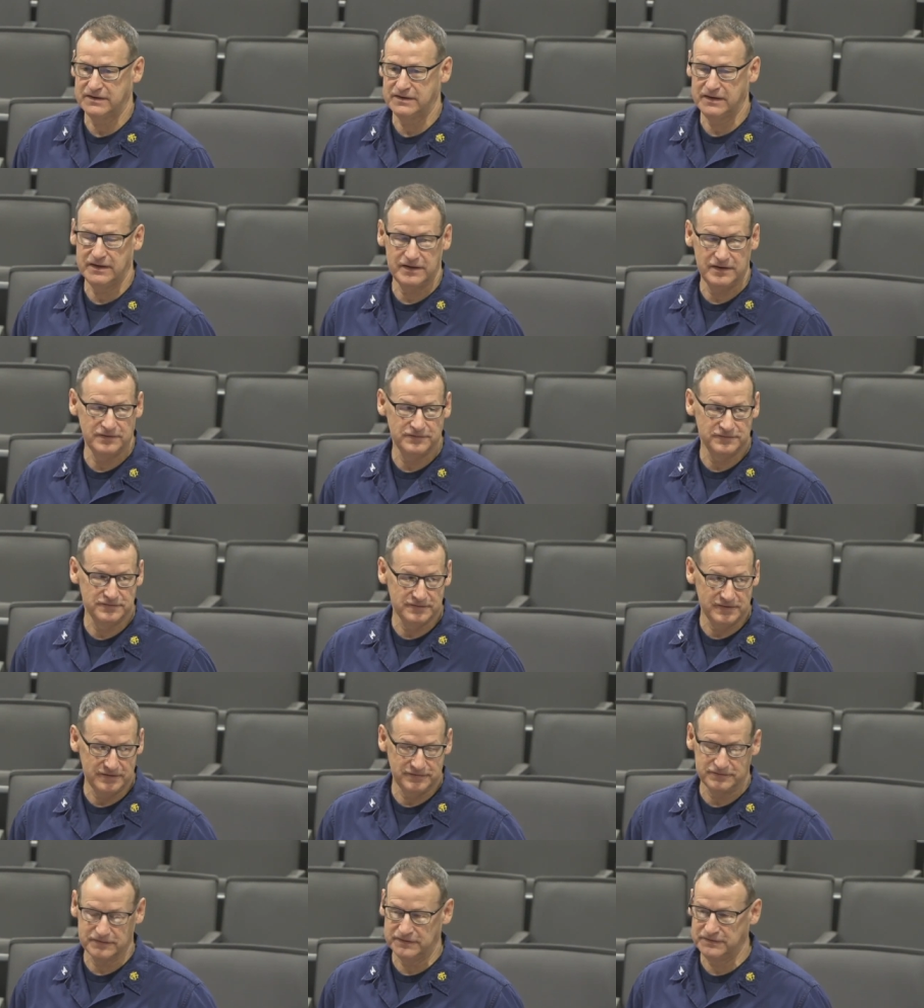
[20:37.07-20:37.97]
And
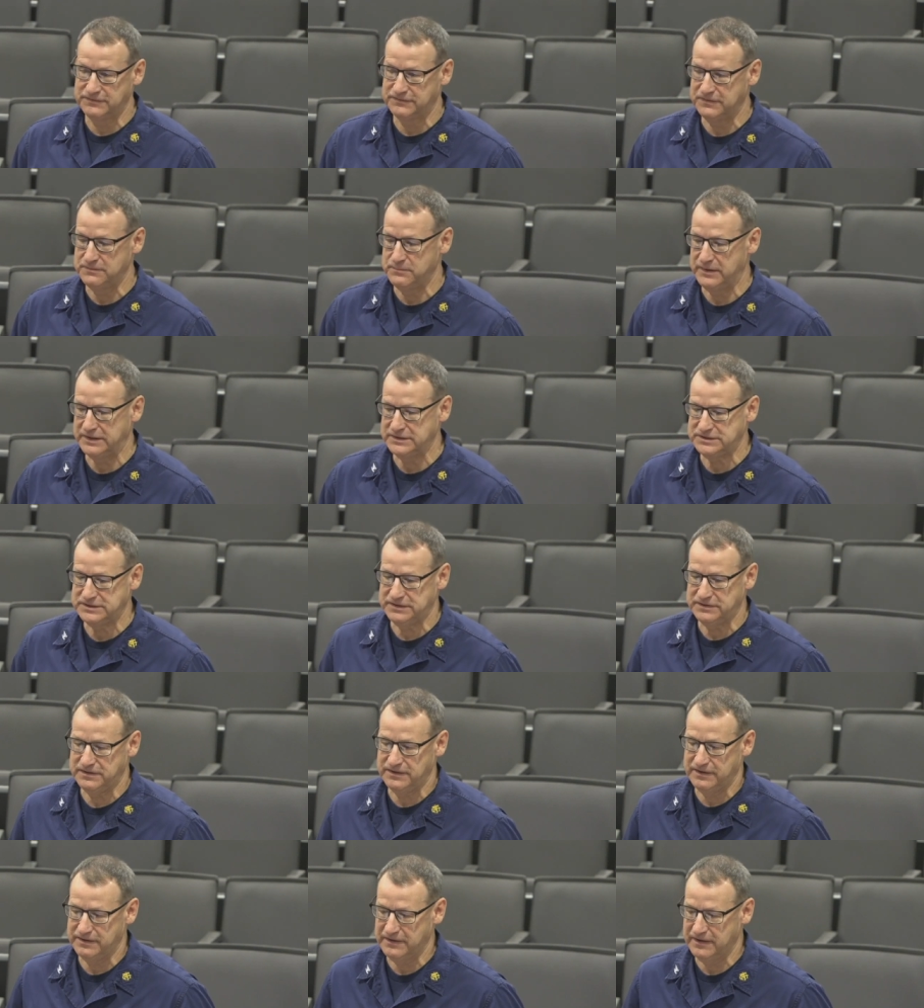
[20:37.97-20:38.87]
as Lindsay
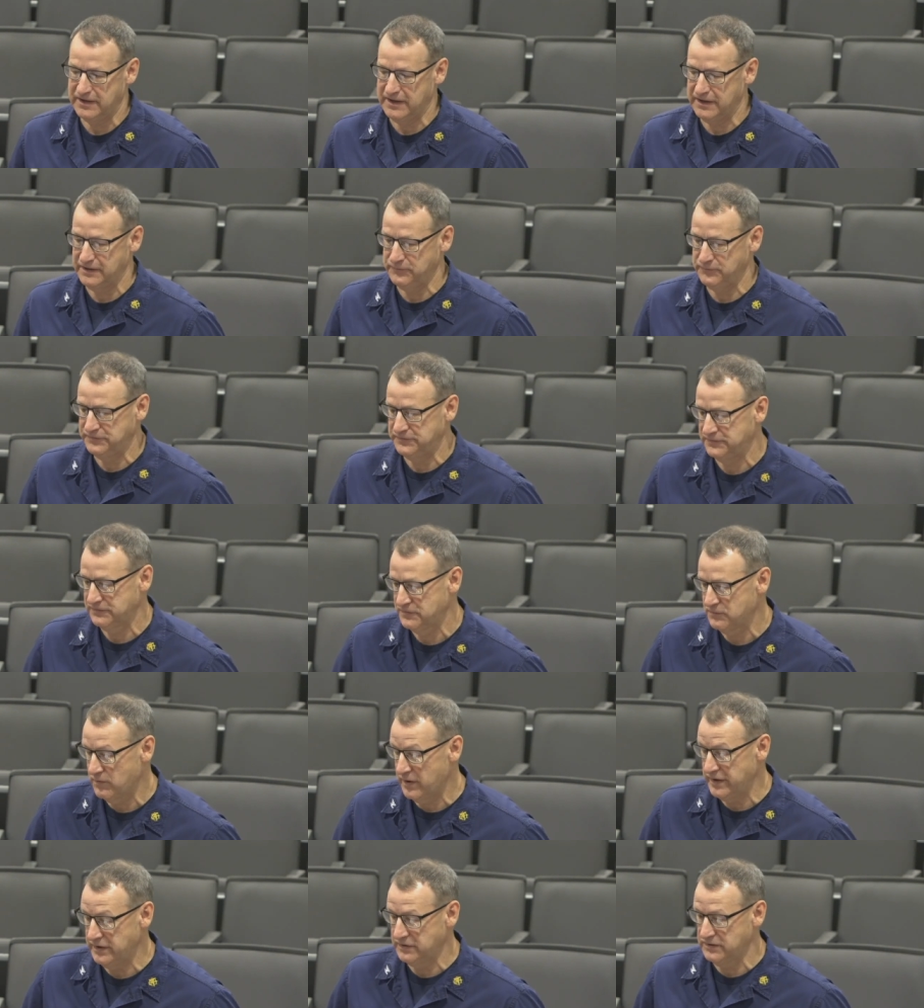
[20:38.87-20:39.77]
mentioned, it was
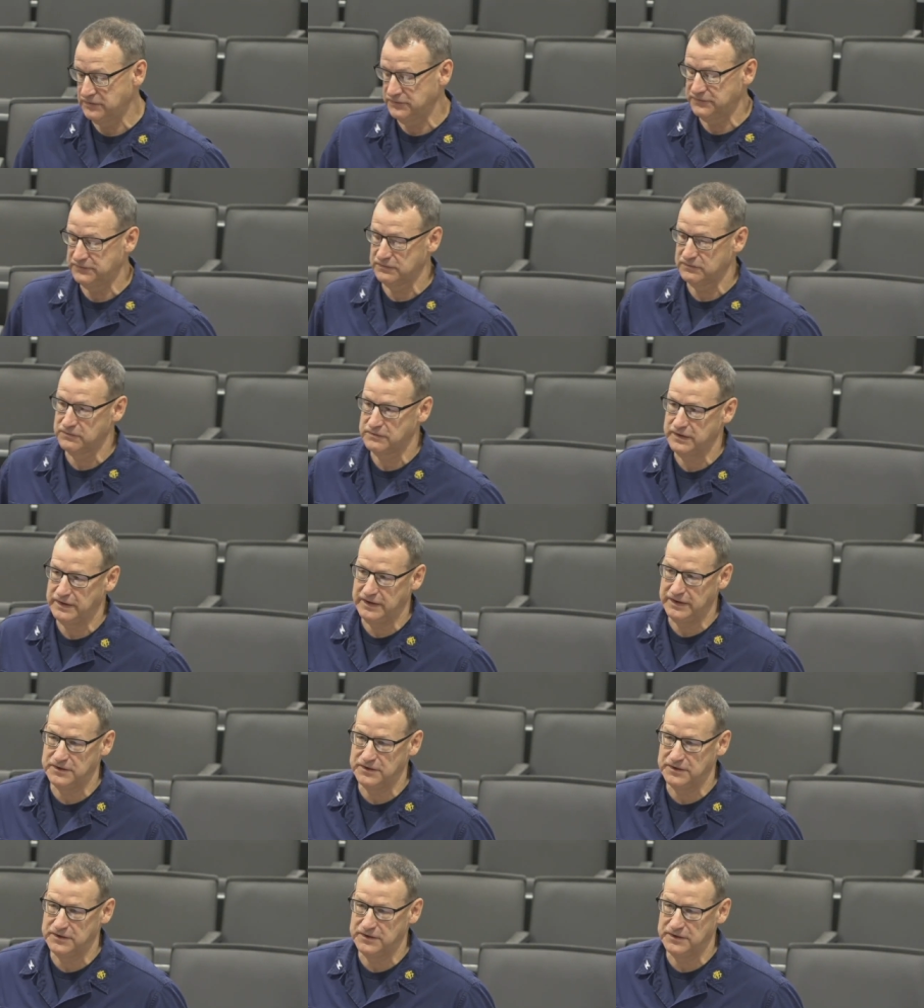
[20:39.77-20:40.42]
quite a concern.